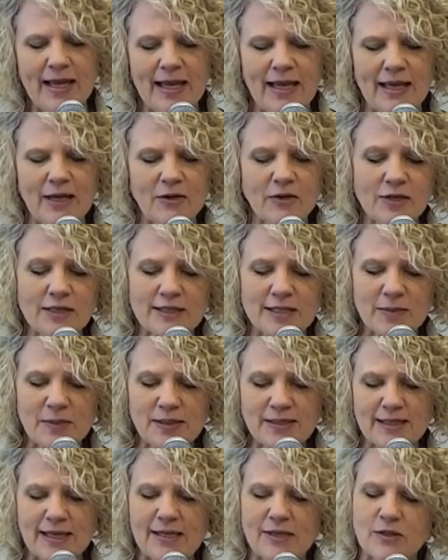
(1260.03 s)
increasing
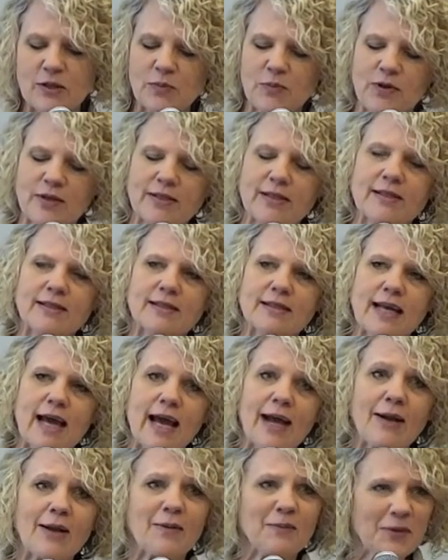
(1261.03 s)
McDaniel's presence
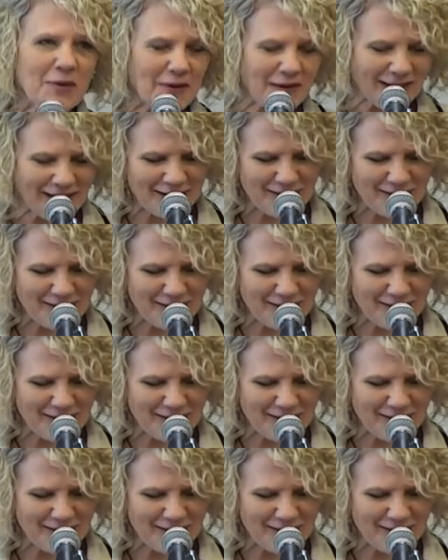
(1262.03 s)
at community